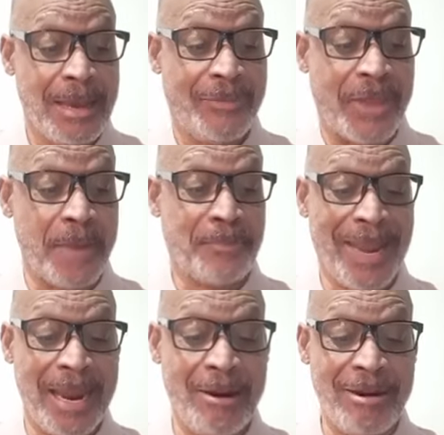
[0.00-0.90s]
Their
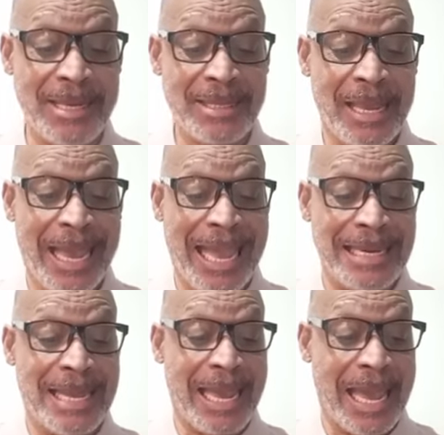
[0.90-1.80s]
parents
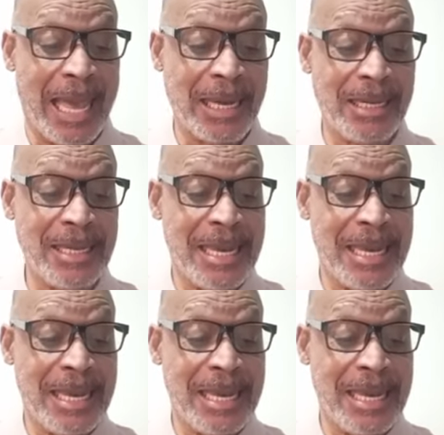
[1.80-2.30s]
and the elderly